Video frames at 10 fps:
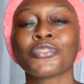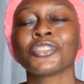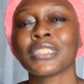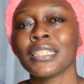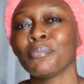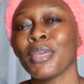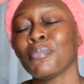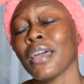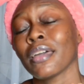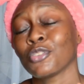to see,
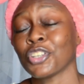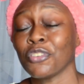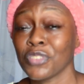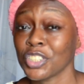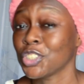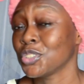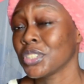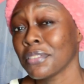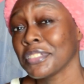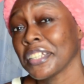maybe I could convince you to
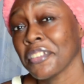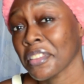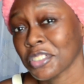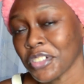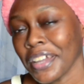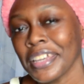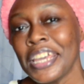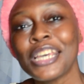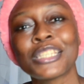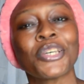give it another try.
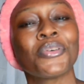So